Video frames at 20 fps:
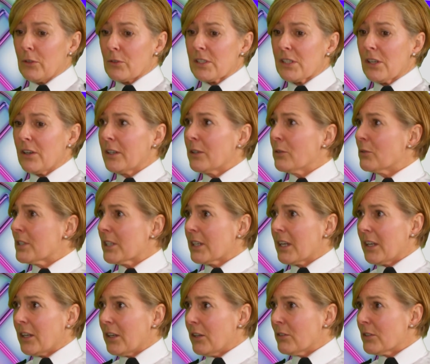your cycle to
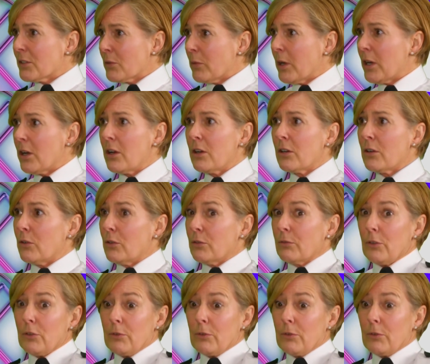get you to work or,